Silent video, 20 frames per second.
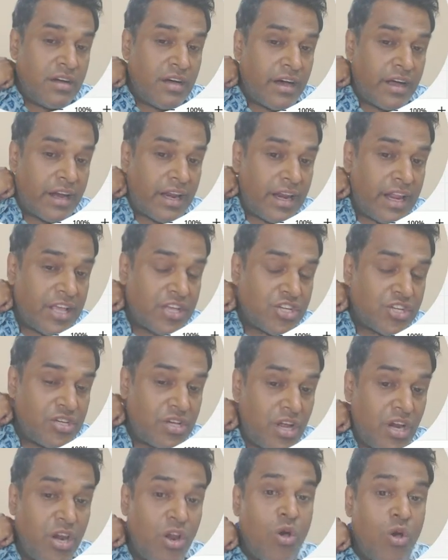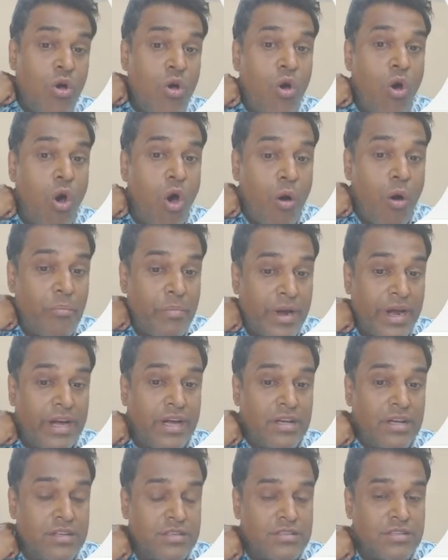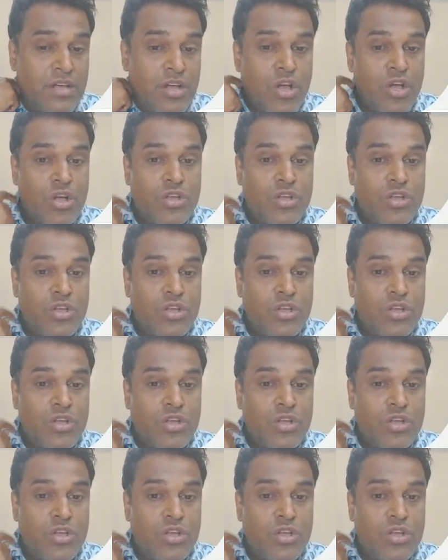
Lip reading: relational operators.